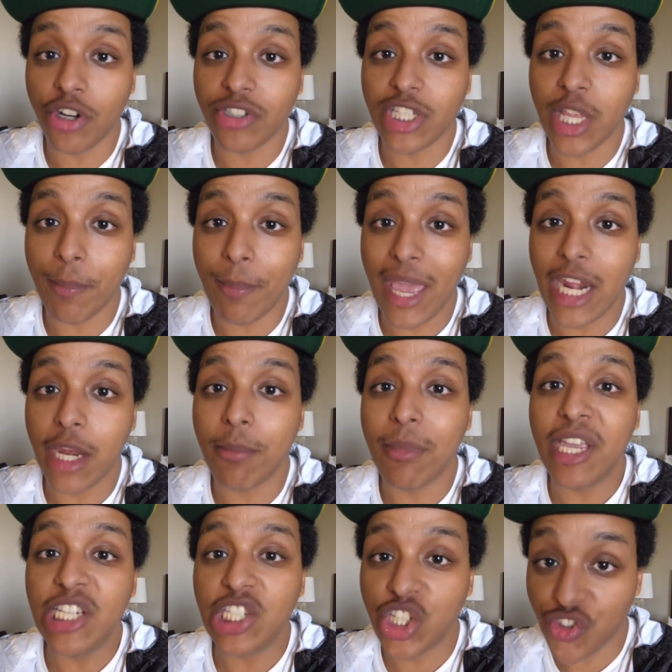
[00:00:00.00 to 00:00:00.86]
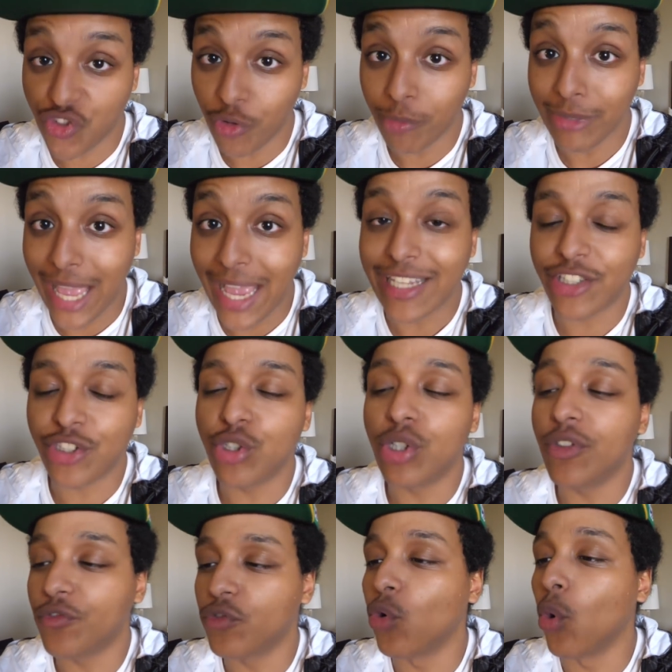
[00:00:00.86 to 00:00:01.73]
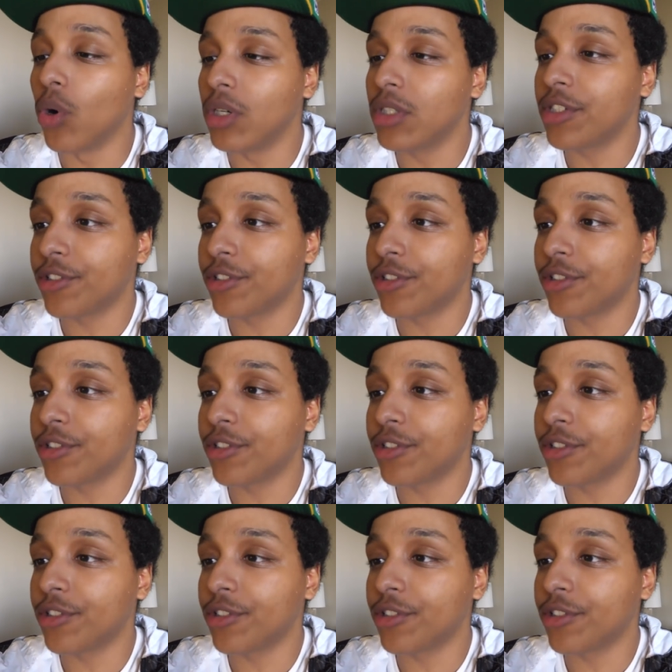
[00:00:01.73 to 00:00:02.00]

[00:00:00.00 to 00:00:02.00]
step animations from last year, of course.